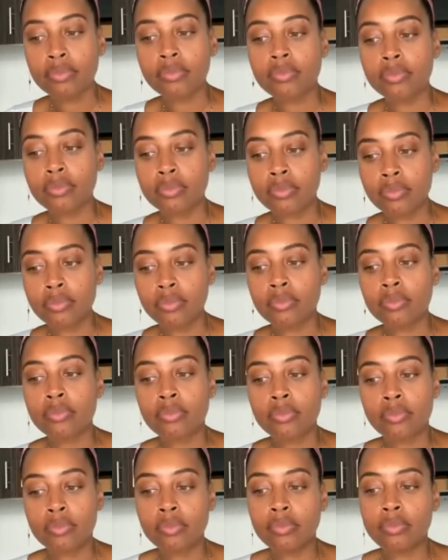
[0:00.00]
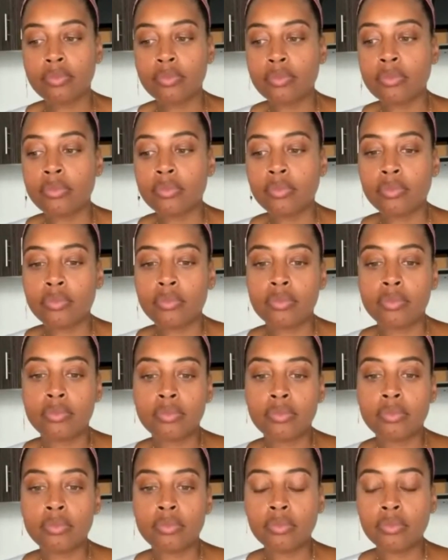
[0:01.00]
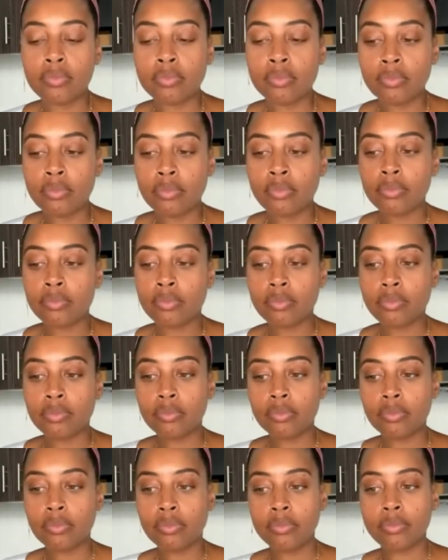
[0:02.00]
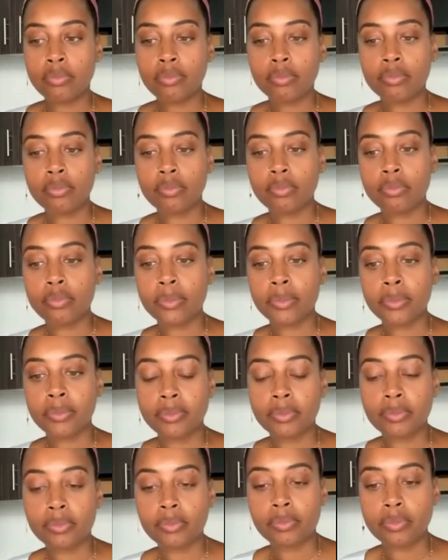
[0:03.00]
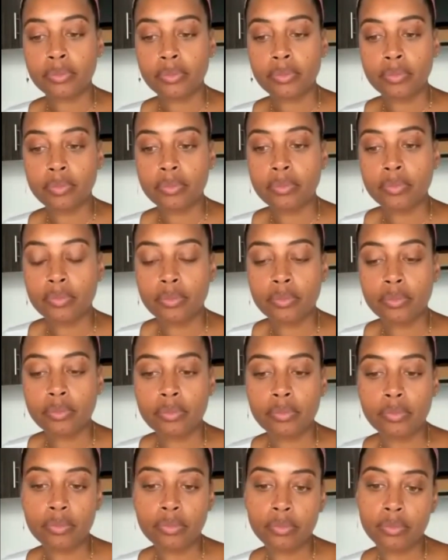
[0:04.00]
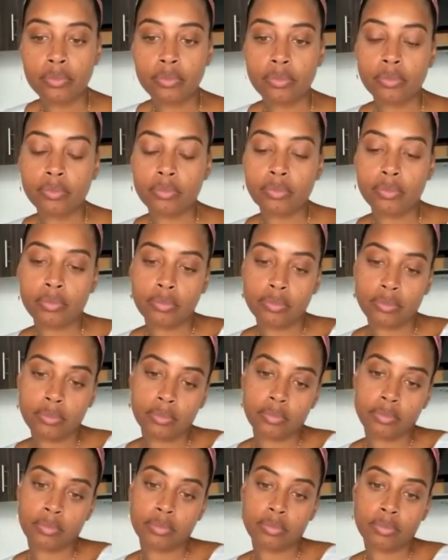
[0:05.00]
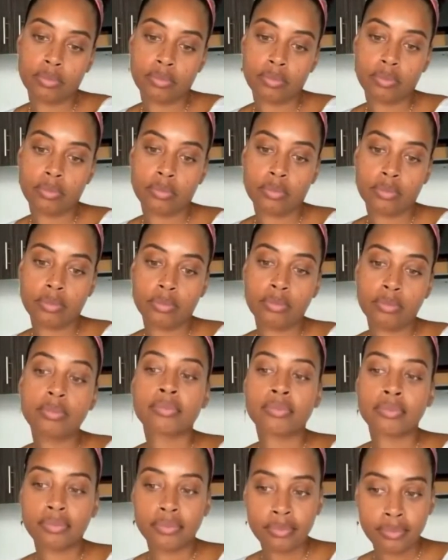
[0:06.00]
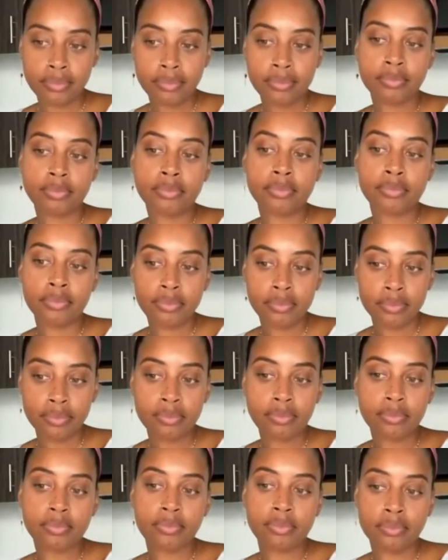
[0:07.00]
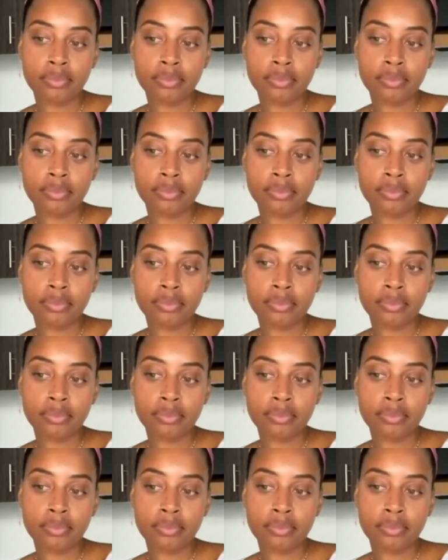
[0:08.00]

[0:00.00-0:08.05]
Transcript: No words are spoken by the person on screen.